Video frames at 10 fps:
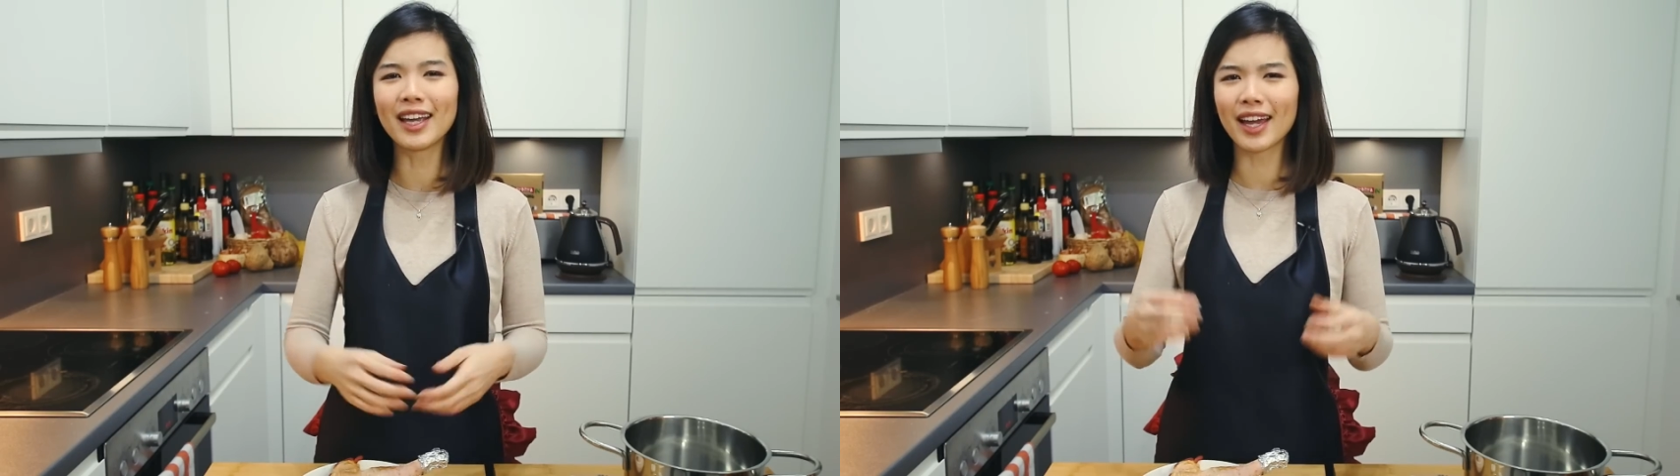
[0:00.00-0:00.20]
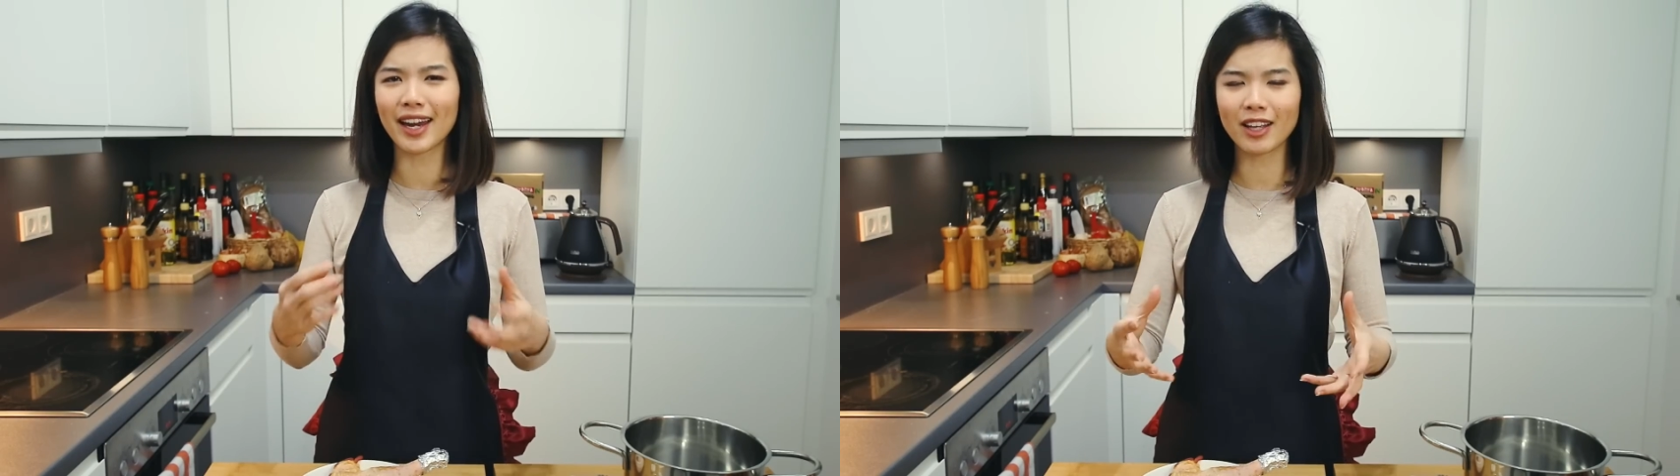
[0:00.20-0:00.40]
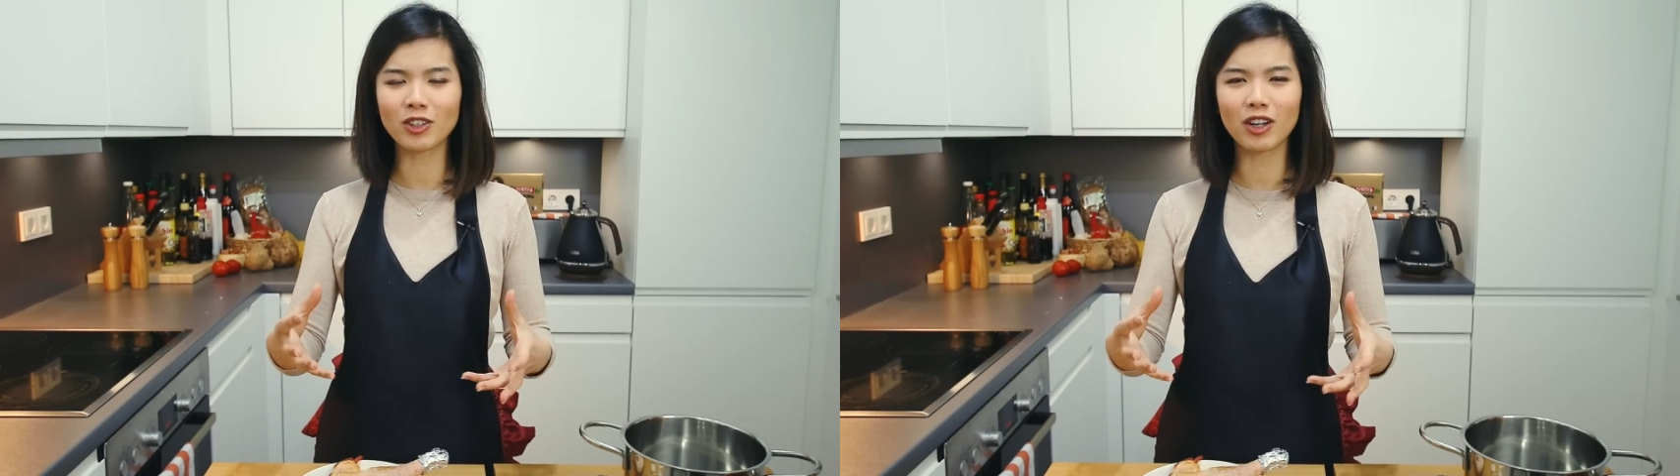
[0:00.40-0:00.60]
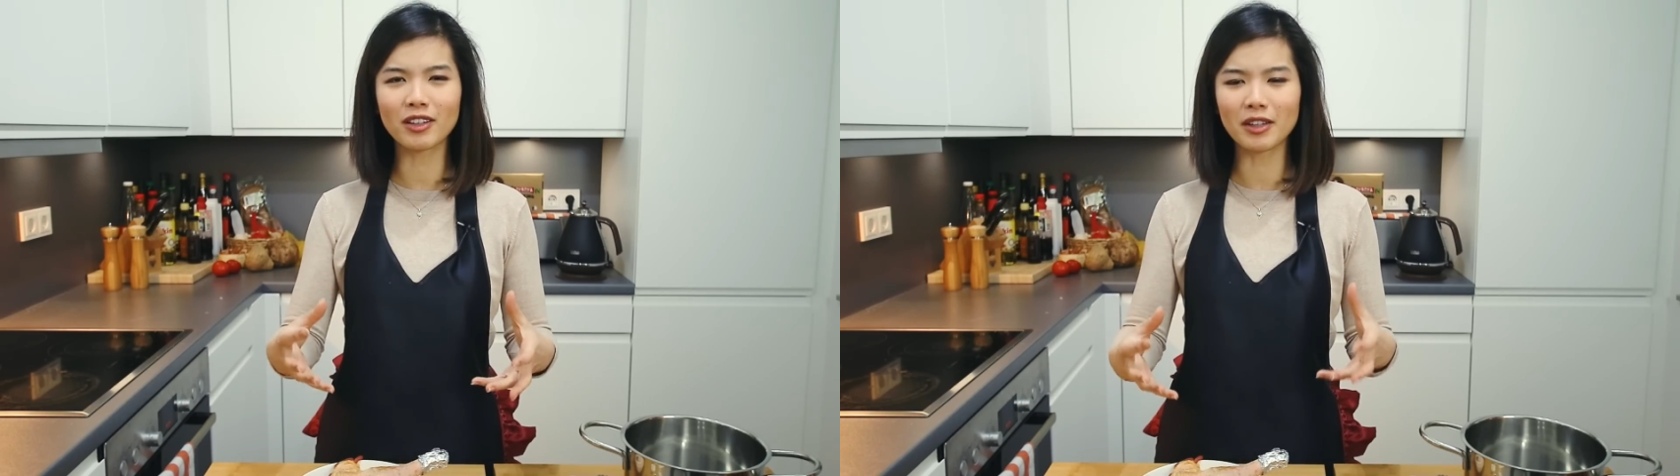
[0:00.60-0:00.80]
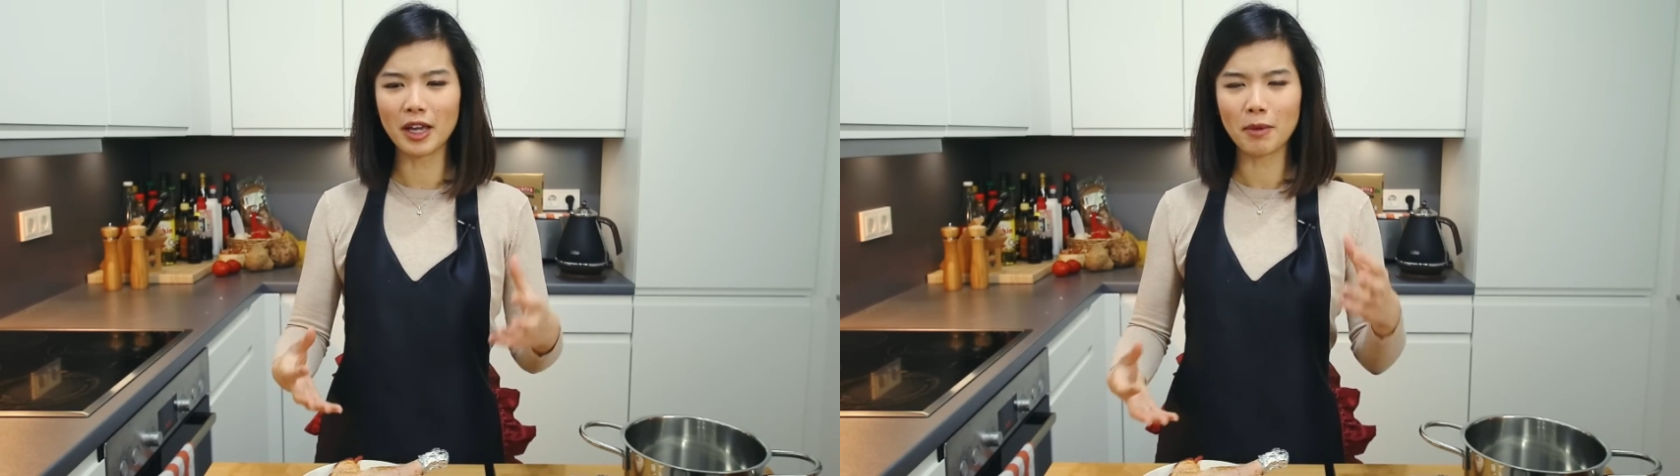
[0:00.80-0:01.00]
and I
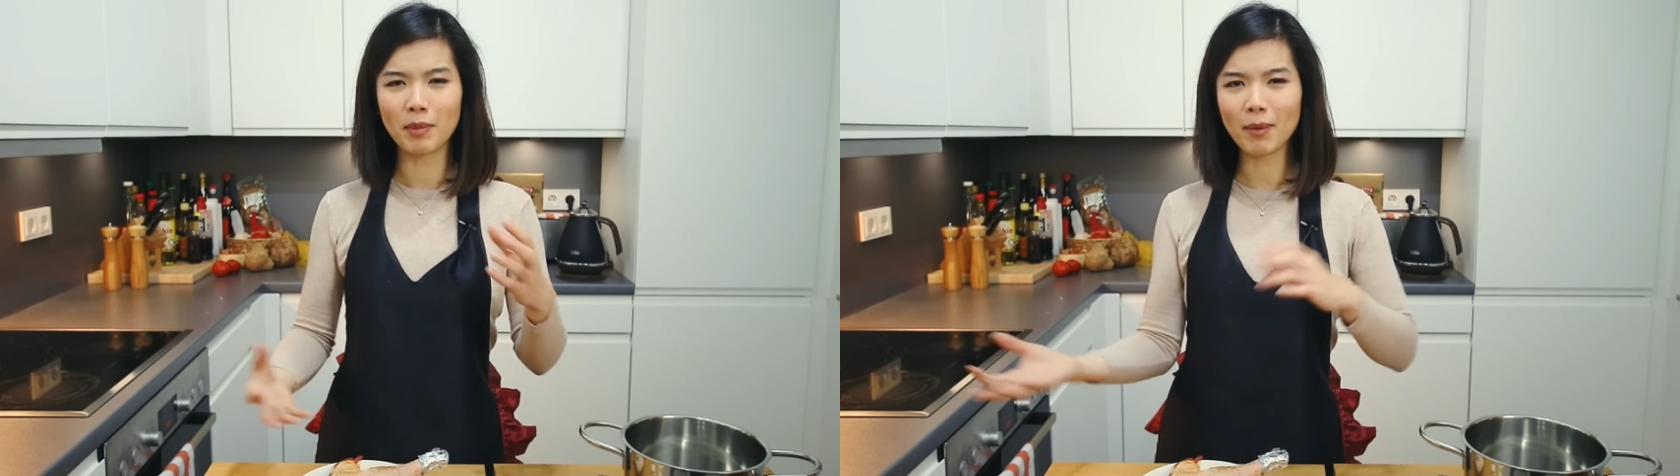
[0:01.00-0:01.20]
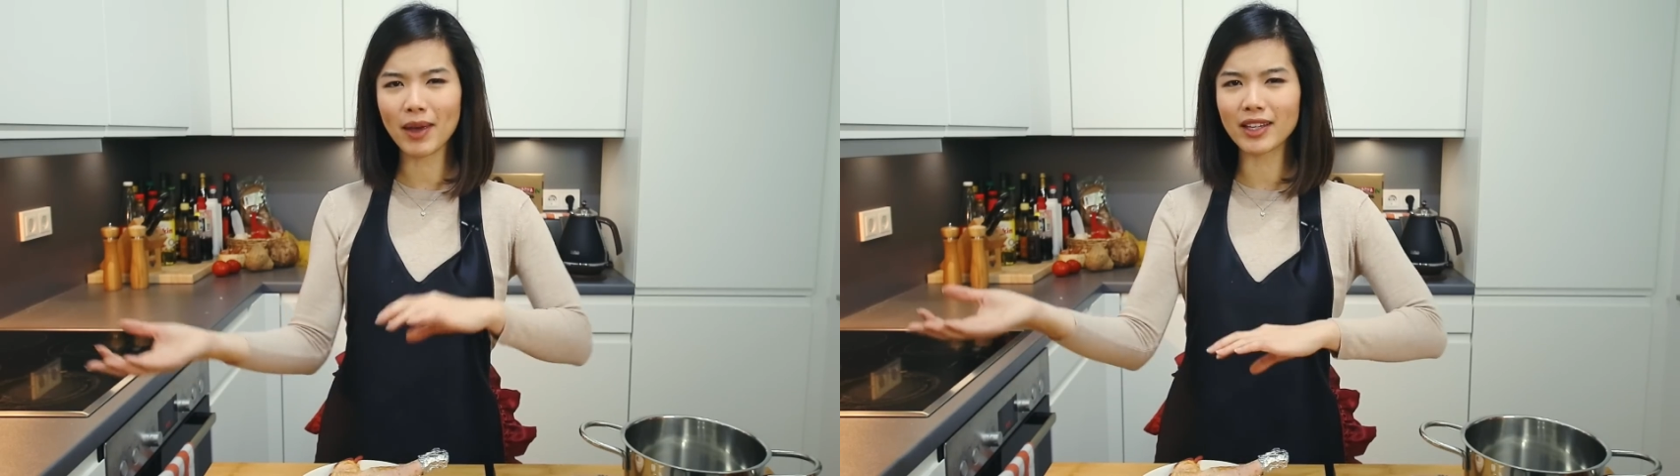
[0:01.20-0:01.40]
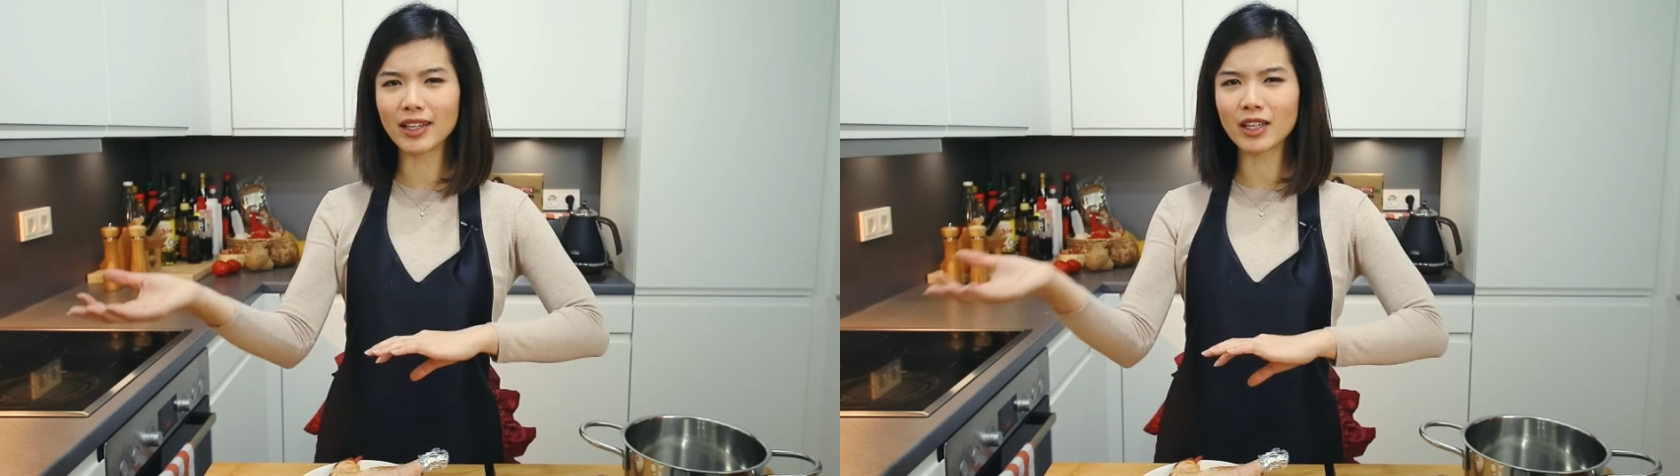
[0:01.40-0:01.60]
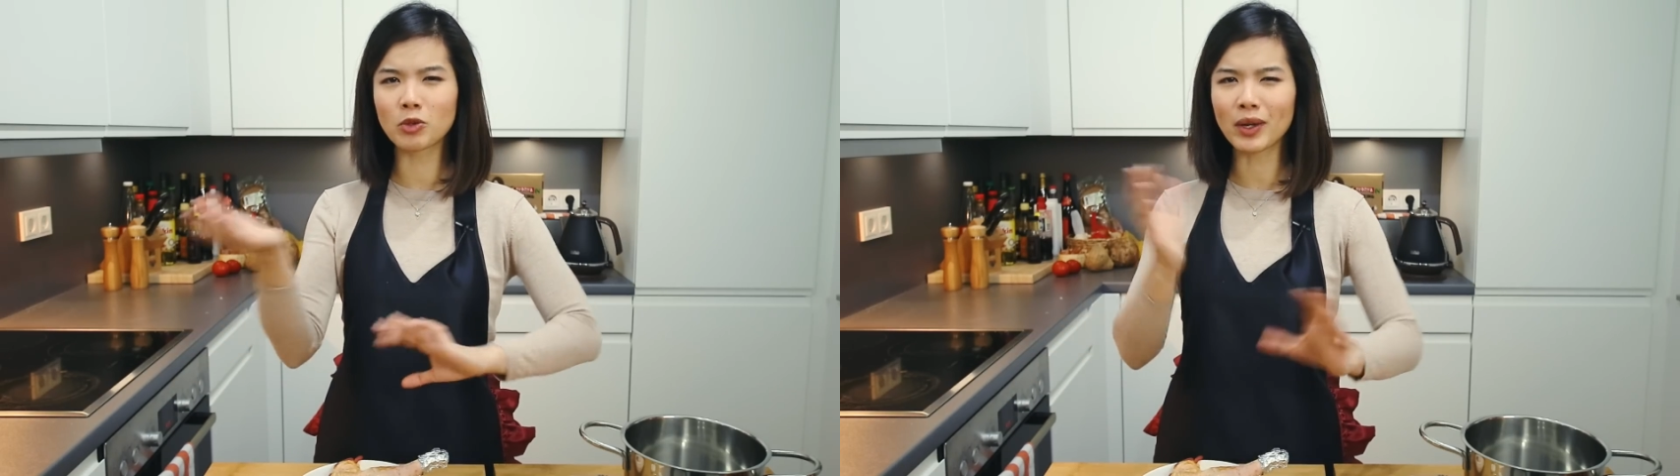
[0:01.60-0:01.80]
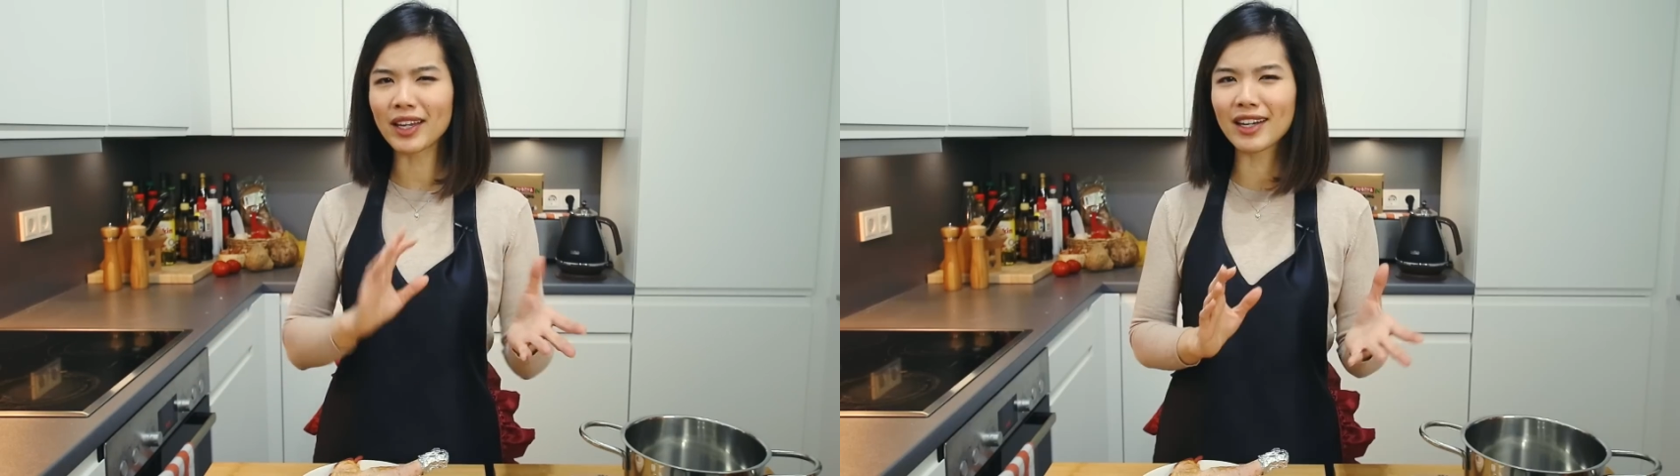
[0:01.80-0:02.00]
thought maybe I just
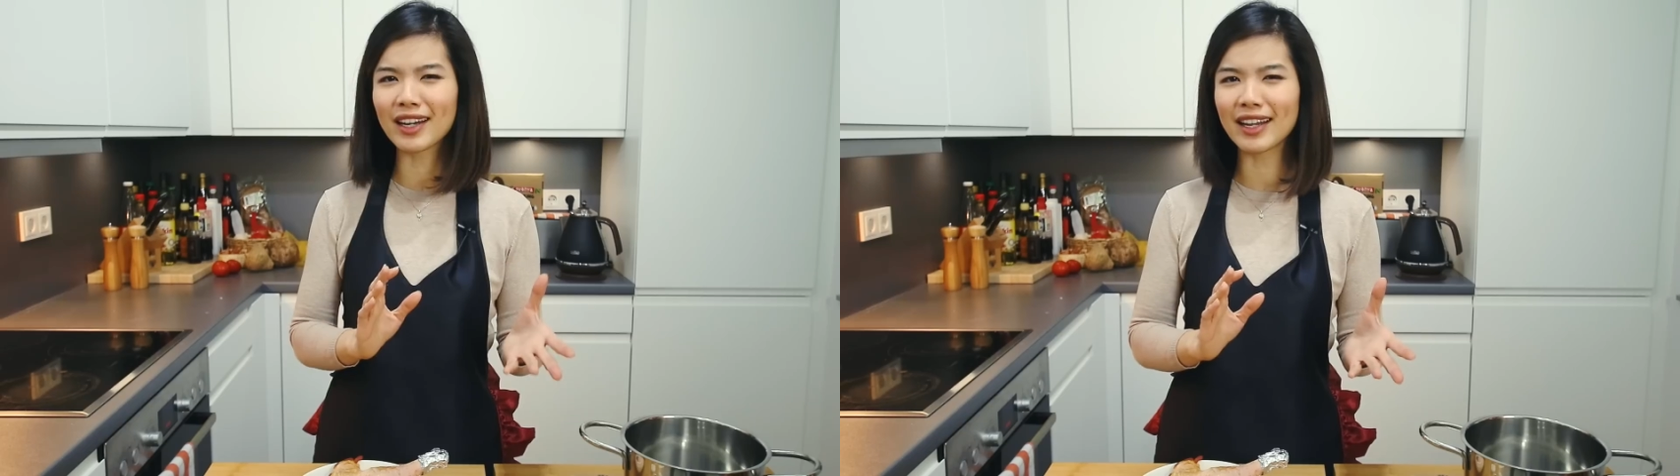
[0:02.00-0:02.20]
tweak it a